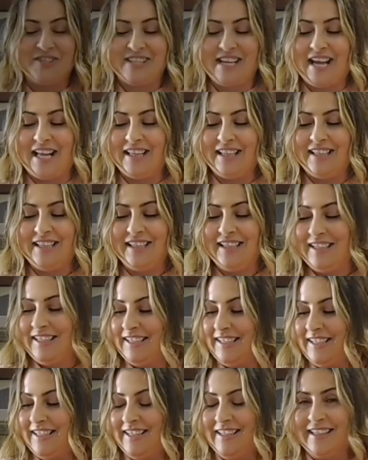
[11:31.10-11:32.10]
salad.
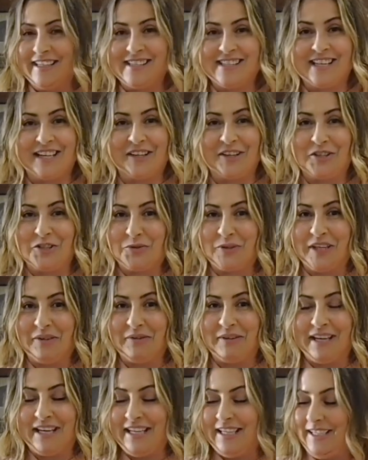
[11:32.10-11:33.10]
Let's get our
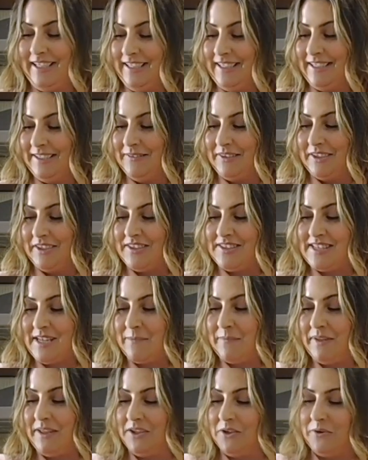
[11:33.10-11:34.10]
drink ready. Got our
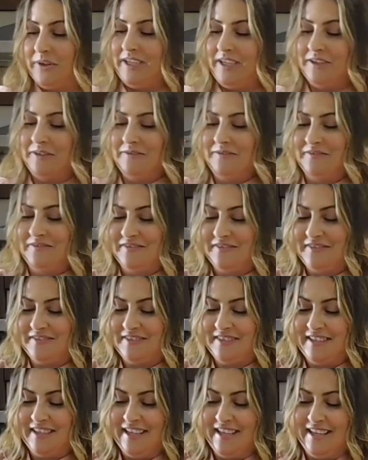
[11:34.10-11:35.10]
San Pellegrino,
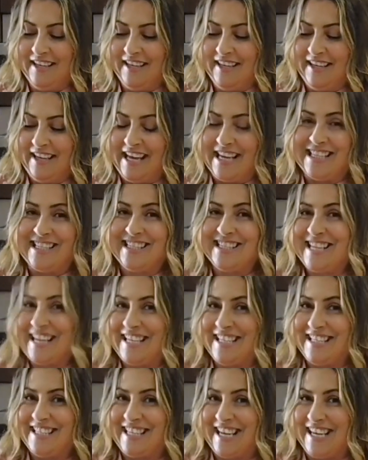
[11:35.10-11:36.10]

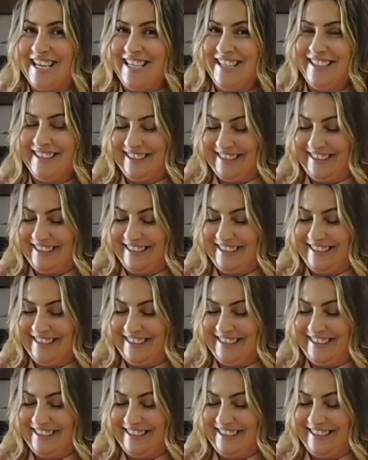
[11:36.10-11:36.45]
Essenza.